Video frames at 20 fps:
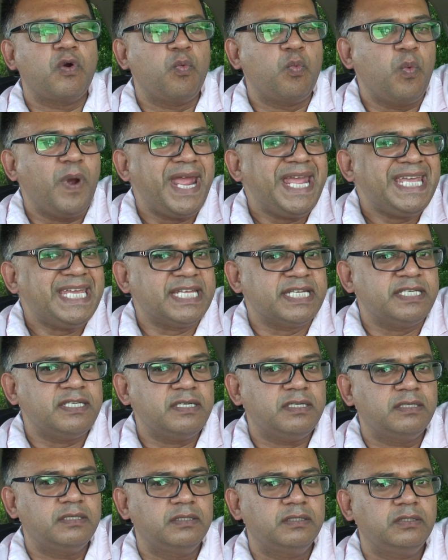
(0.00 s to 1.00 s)

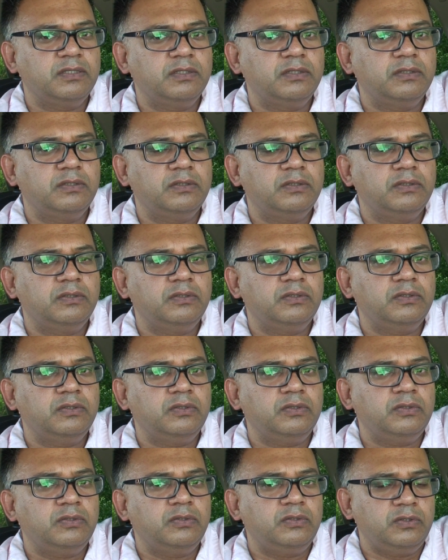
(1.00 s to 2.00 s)
awakened
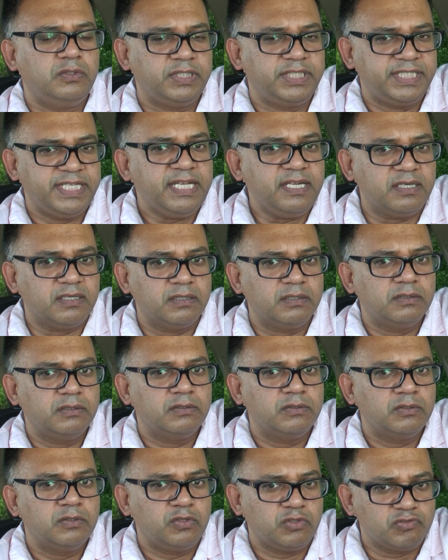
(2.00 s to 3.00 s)
to sin,
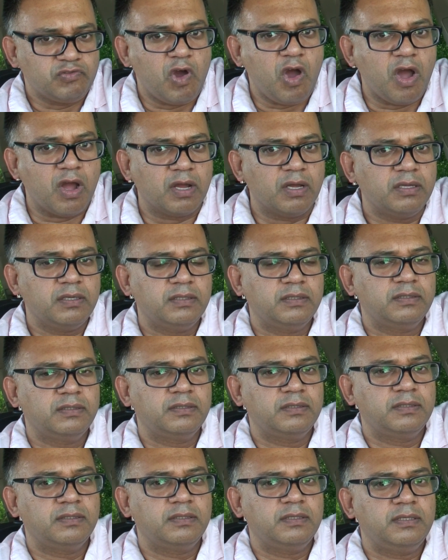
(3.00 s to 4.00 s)
to wrong.
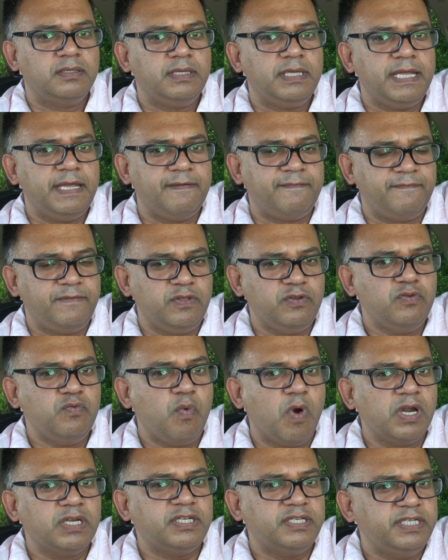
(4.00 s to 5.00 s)
If you
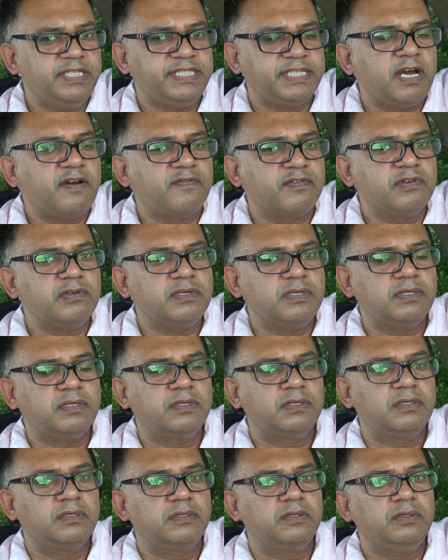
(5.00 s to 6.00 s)
want to discover
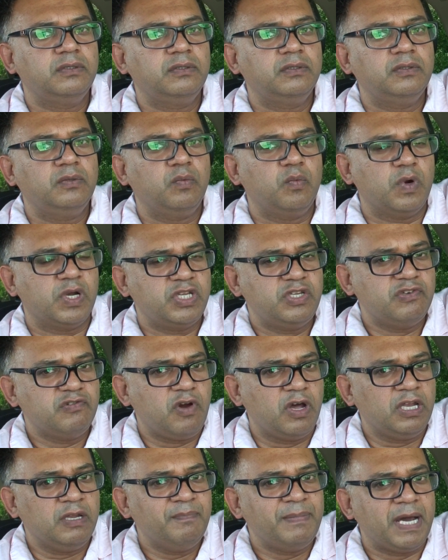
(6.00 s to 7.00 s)
what you're
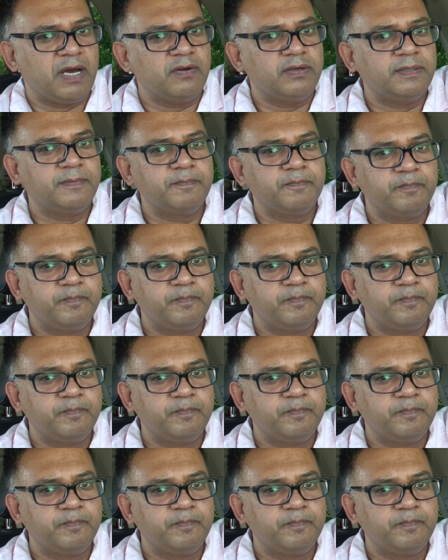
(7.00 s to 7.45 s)
all about,